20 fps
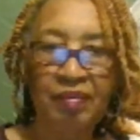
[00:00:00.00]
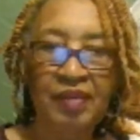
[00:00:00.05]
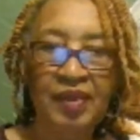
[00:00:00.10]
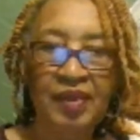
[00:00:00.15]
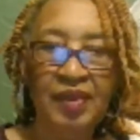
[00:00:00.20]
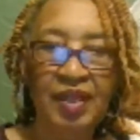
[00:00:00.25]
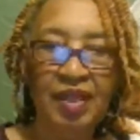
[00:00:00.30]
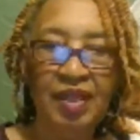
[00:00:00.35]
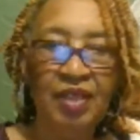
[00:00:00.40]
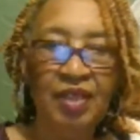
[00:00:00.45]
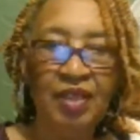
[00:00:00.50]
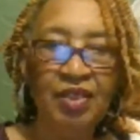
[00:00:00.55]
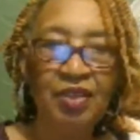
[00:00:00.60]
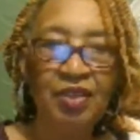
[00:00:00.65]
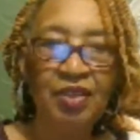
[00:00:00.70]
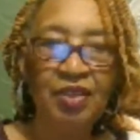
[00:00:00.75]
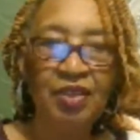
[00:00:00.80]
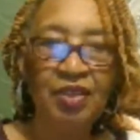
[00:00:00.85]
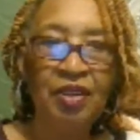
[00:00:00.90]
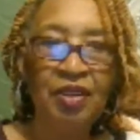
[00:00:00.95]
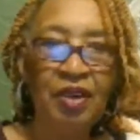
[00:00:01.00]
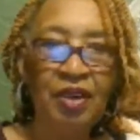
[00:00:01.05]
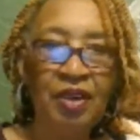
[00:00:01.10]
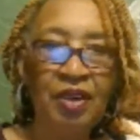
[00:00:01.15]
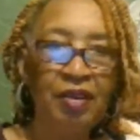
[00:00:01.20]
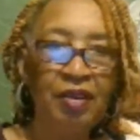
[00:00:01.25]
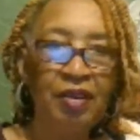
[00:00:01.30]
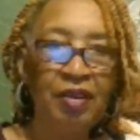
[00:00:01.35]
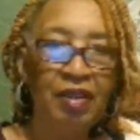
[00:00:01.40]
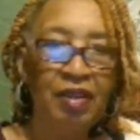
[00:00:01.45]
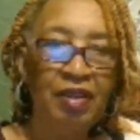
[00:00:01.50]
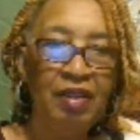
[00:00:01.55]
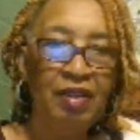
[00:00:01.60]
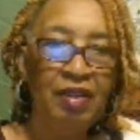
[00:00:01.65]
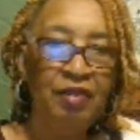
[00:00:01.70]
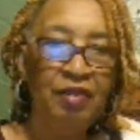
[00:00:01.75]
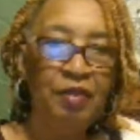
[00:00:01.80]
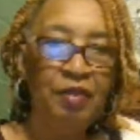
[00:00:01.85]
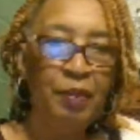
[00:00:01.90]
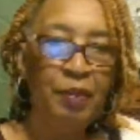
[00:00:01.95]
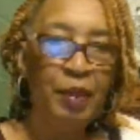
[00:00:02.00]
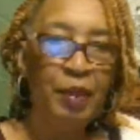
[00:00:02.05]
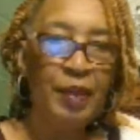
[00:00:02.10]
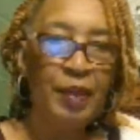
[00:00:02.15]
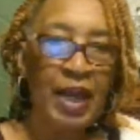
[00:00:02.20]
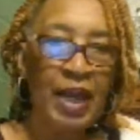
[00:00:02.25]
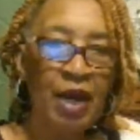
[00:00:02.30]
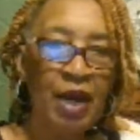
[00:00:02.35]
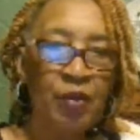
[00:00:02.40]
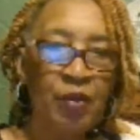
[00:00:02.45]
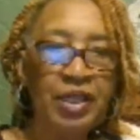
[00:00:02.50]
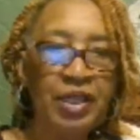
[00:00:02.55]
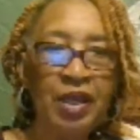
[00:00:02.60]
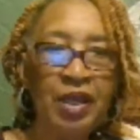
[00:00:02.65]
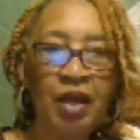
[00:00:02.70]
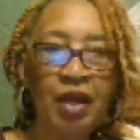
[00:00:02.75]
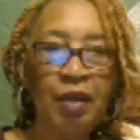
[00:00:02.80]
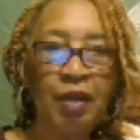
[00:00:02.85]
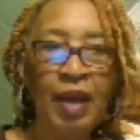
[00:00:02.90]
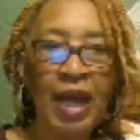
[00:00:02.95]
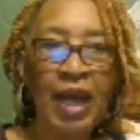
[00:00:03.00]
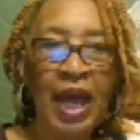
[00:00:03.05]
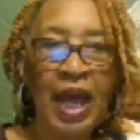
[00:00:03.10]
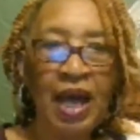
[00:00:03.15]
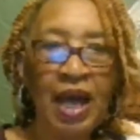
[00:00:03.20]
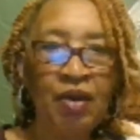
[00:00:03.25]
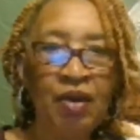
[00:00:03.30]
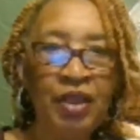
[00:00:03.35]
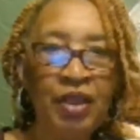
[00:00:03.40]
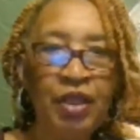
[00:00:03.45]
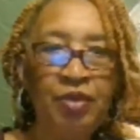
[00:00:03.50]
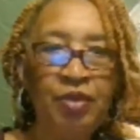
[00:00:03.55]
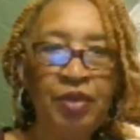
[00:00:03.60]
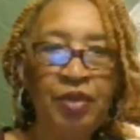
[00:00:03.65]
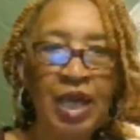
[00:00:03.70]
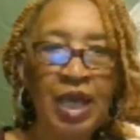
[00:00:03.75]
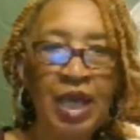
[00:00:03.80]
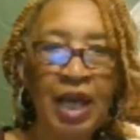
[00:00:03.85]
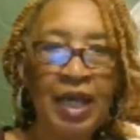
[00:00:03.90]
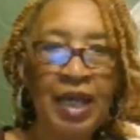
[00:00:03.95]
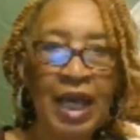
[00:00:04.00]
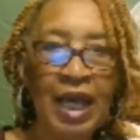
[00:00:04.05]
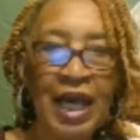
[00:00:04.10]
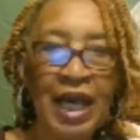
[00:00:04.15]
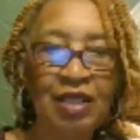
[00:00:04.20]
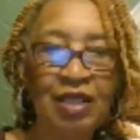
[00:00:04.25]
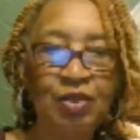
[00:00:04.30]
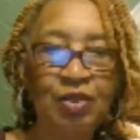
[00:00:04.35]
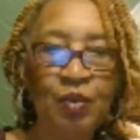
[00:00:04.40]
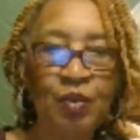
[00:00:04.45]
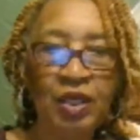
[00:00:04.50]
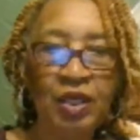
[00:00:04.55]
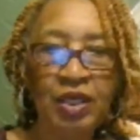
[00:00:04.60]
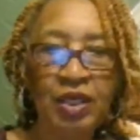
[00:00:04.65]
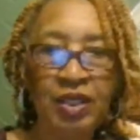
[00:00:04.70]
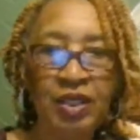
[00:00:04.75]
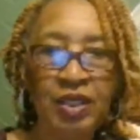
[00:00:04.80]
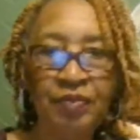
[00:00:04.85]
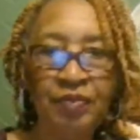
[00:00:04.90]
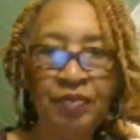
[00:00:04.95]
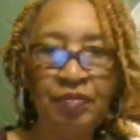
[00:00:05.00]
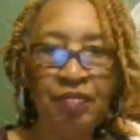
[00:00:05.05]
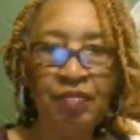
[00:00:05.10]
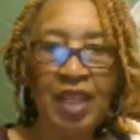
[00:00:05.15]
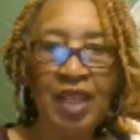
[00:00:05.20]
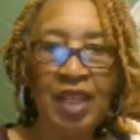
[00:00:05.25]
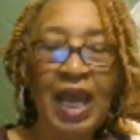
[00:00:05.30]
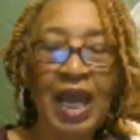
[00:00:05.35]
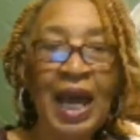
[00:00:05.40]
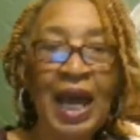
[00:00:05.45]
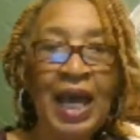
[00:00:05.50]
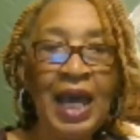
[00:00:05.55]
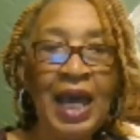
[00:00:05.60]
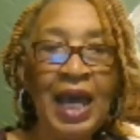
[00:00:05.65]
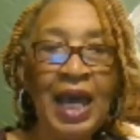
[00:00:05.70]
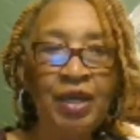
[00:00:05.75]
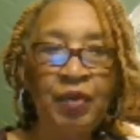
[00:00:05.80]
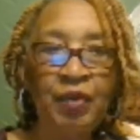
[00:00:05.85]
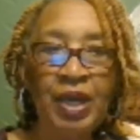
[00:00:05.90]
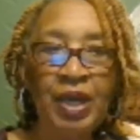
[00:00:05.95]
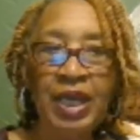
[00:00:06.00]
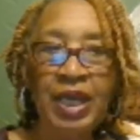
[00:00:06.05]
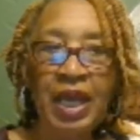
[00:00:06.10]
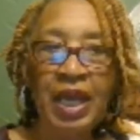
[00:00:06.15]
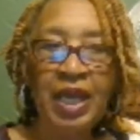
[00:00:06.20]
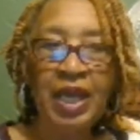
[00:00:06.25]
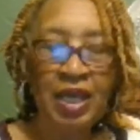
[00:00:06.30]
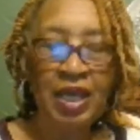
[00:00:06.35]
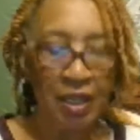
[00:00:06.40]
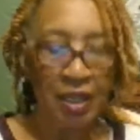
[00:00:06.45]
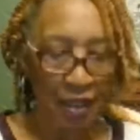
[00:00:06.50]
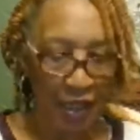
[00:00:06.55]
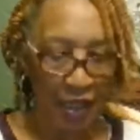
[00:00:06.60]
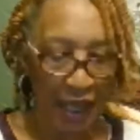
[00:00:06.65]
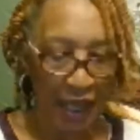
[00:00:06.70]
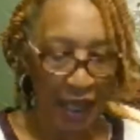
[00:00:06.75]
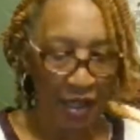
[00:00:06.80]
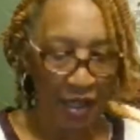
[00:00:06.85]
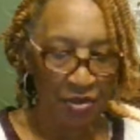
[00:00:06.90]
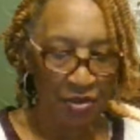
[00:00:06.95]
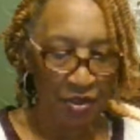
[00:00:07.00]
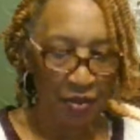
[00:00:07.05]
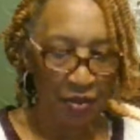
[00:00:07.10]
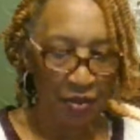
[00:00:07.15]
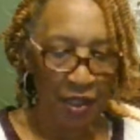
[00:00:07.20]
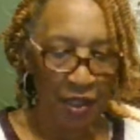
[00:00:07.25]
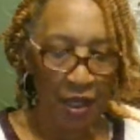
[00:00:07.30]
Toy, remember how we talked about how cute Dr. House was? I hate the way they ended House though, y'all.